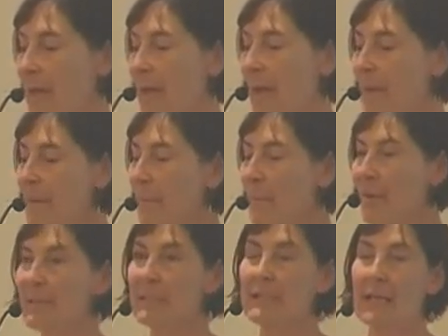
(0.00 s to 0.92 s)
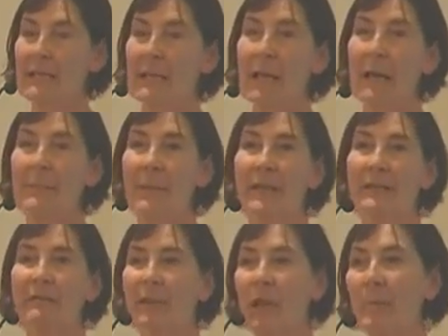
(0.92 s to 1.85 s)
And then we wanted to set up an
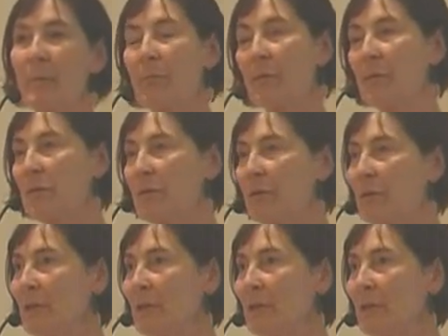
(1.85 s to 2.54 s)
environment where you